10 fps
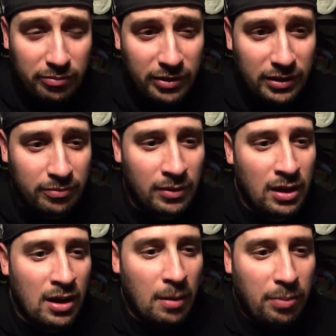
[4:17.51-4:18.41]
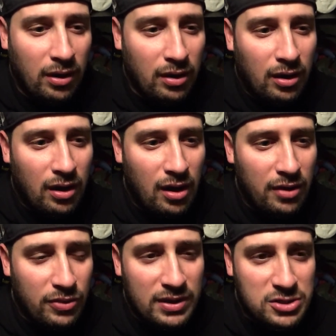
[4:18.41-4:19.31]
But I
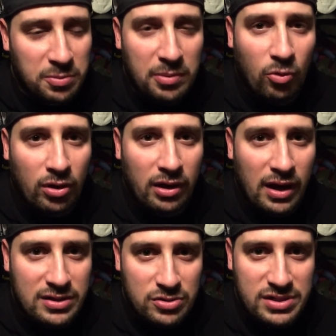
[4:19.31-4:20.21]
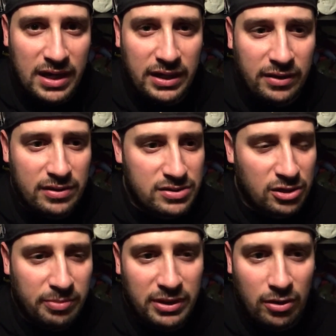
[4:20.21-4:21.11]
think it's going to be more entertaining. There's going
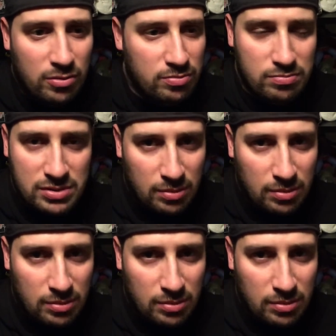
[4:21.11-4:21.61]
to be no